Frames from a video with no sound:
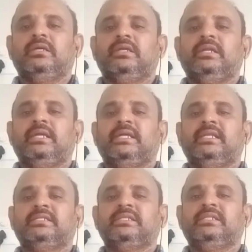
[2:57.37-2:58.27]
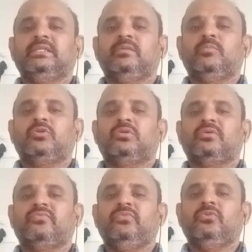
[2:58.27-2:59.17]
decreasing the amount of
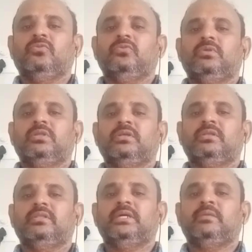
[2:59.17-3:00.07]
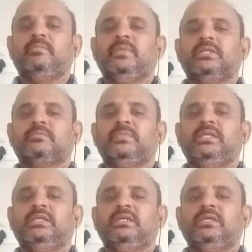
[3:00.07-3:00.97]
fuel that must be
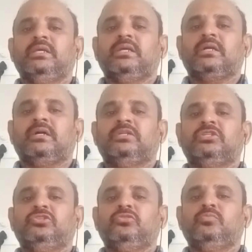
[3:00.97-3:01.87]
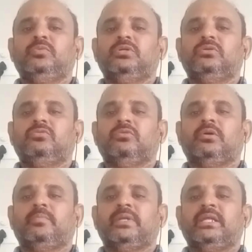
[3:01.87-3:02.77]
consumed to
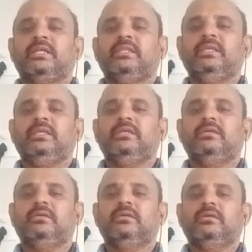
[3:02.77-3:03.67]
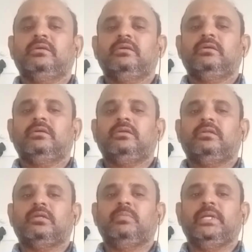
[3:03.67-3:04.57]
operate the
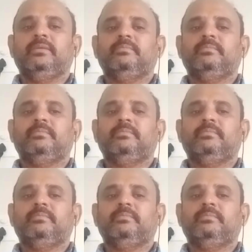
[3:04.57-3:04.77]
turbine.